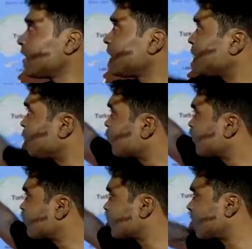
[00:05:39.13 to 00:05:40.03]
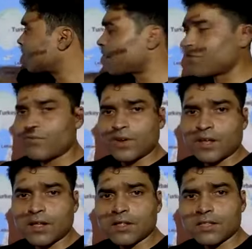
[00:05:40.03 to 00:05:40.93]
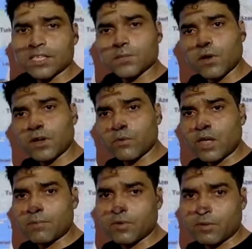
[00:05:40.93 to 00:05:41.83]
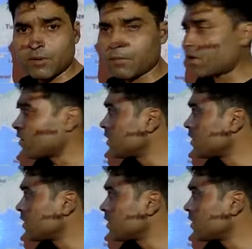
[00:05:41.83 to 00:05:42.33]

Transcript: Europe from Africa. This point we have to remember.